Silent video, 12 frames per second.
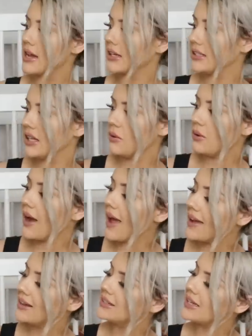Next thing we
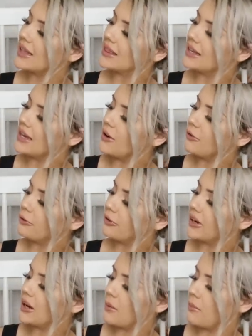got is the
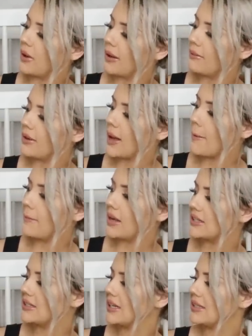Frida Baby
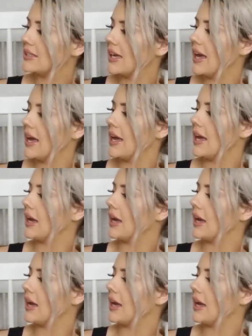Basics Kit.